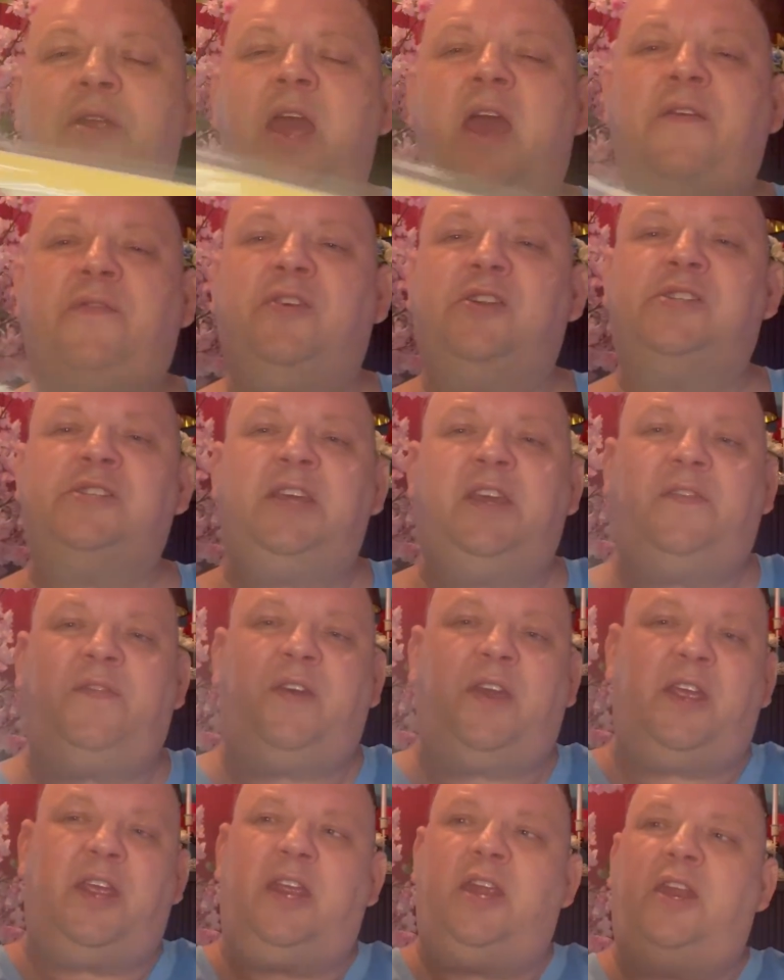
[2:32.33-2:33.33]
have your
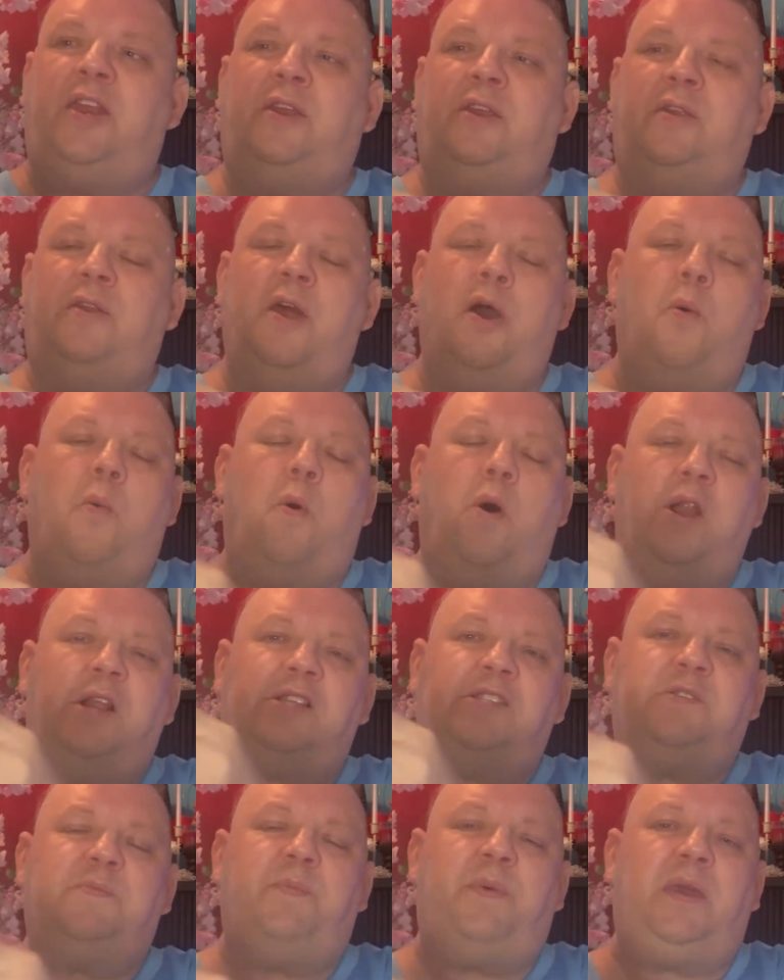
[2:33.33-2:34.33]
TV, you don't want
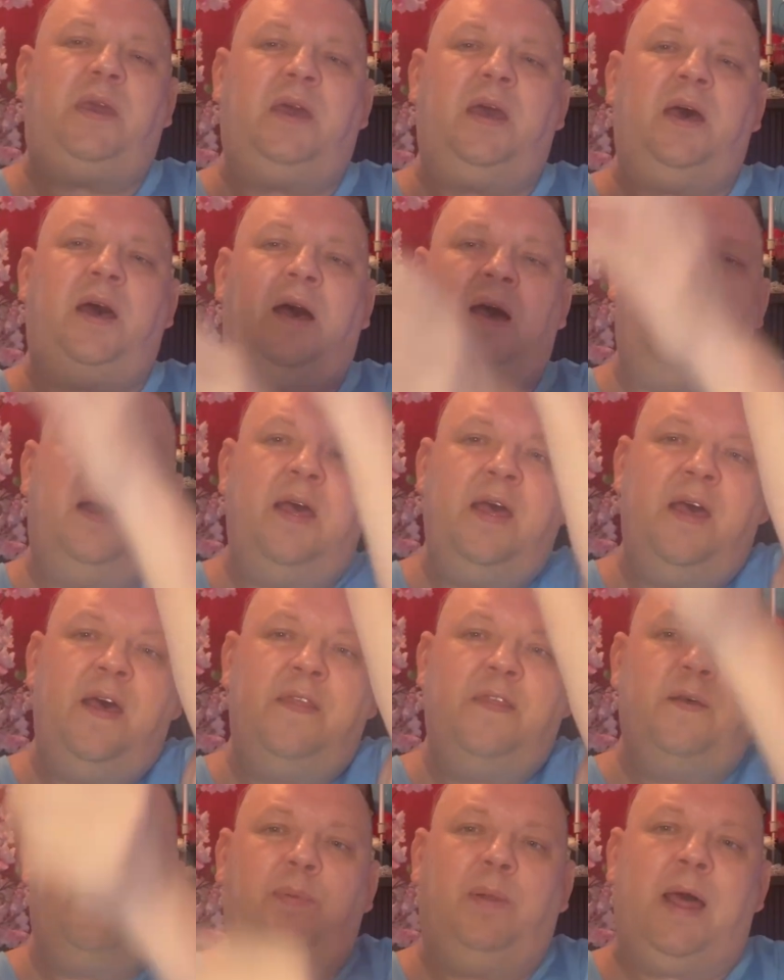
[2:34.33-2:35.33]
it to be
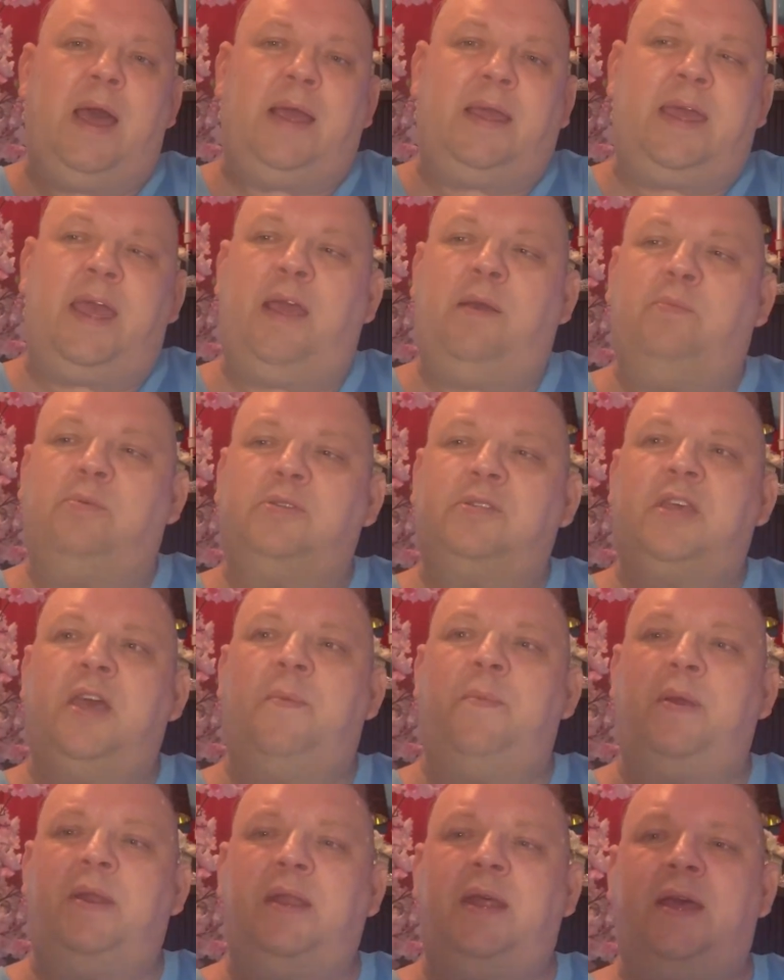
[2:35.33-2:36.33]
the black cables
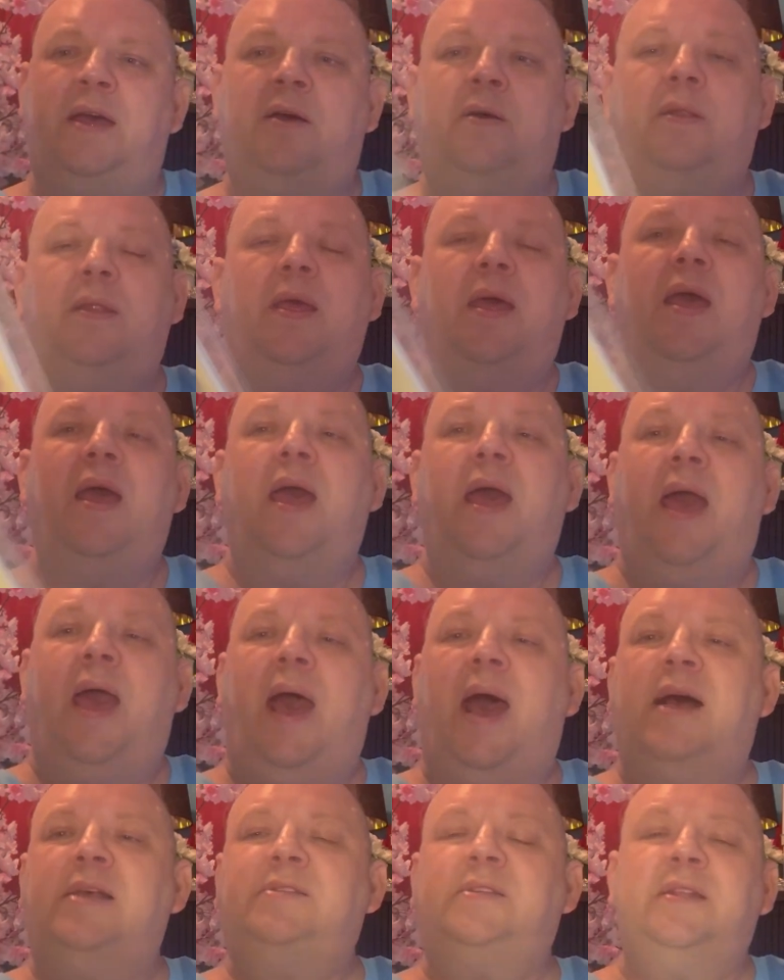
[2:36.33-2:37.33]
coming down.
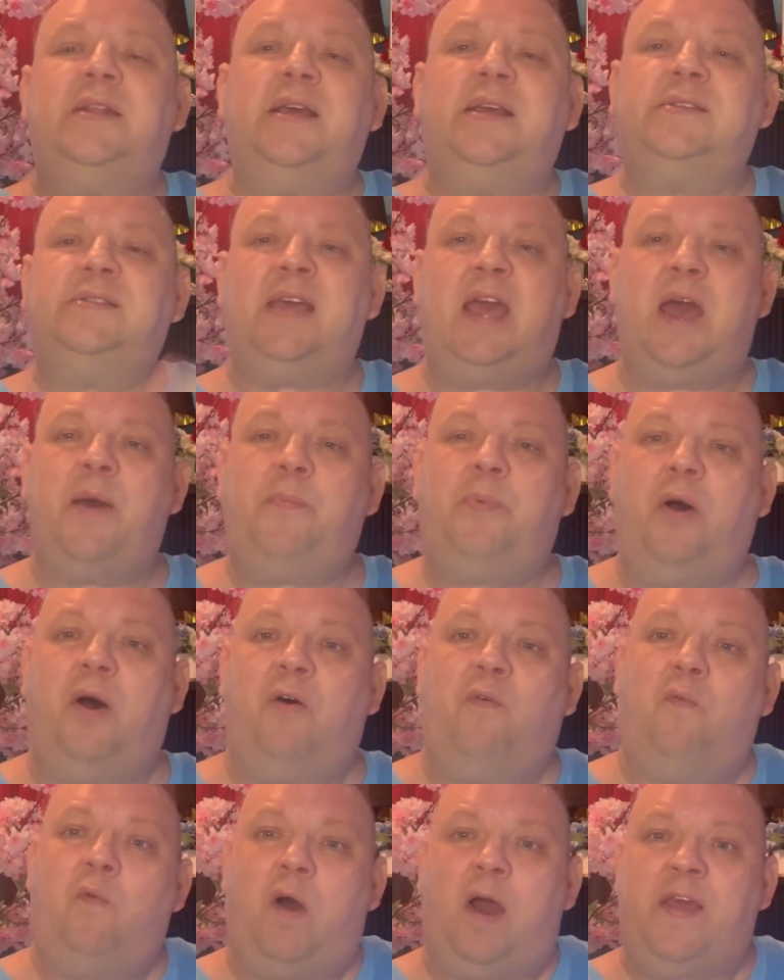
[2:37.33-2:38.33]
As an example
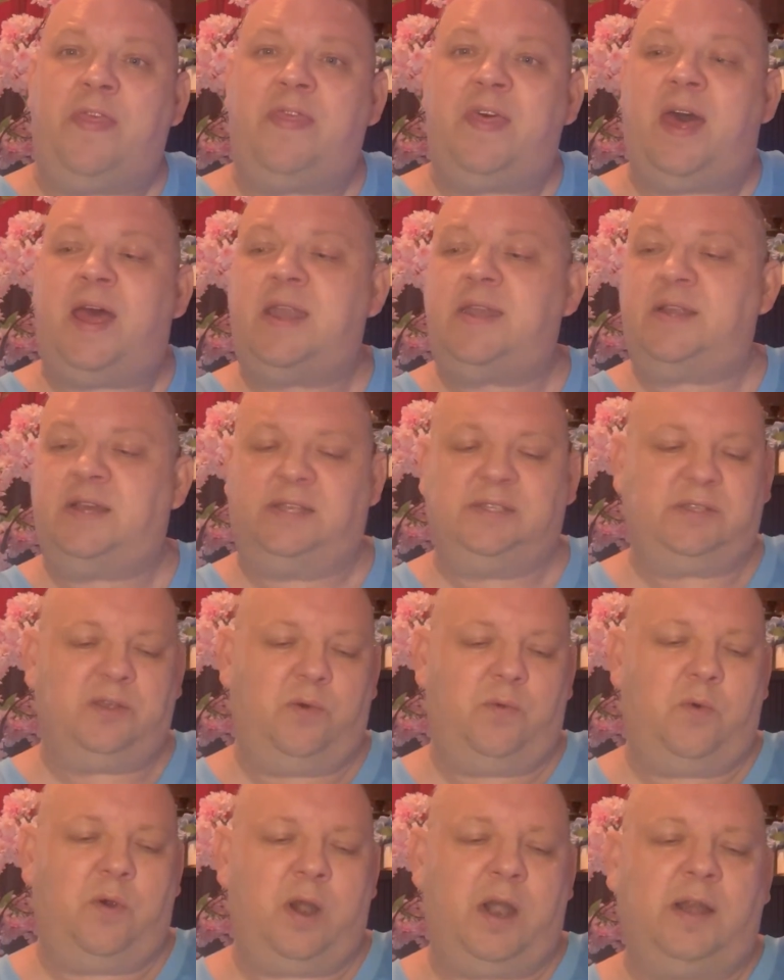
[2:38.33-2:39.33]
of why that
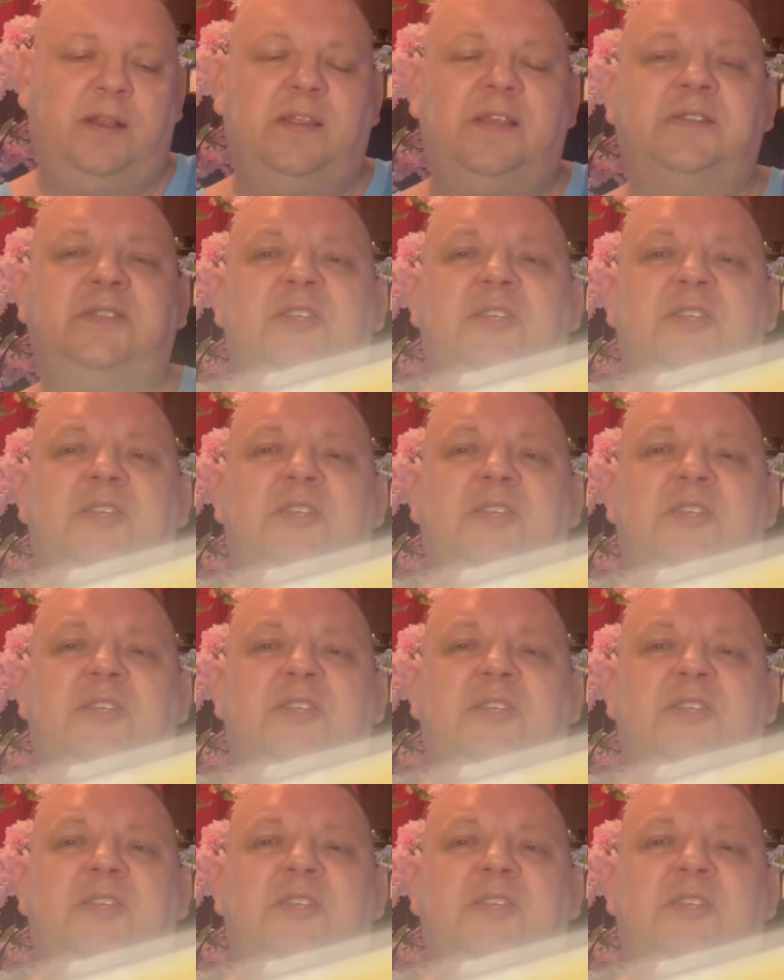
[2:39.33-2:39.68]
doesn't work, this